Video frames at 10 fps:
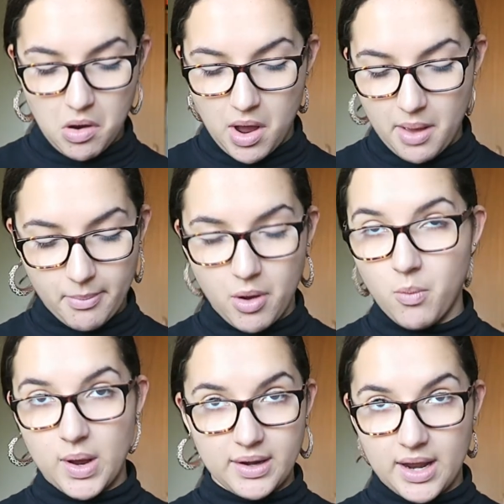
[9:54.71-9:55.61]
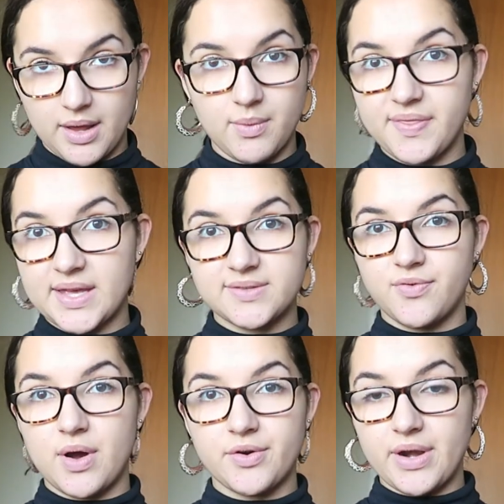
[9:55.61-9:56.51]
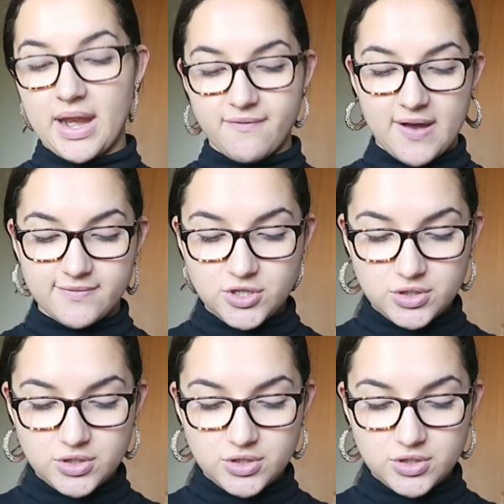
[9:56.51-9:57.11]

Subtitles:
1,485